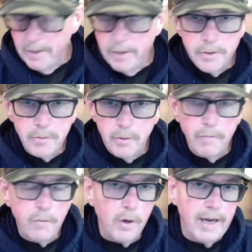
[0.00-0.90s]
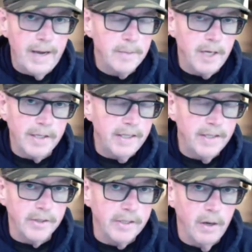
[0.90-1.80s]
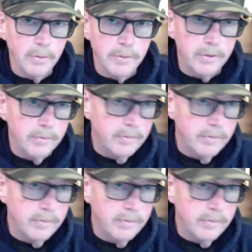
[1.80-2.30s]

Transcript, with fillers: there's three or four games I could easily go to.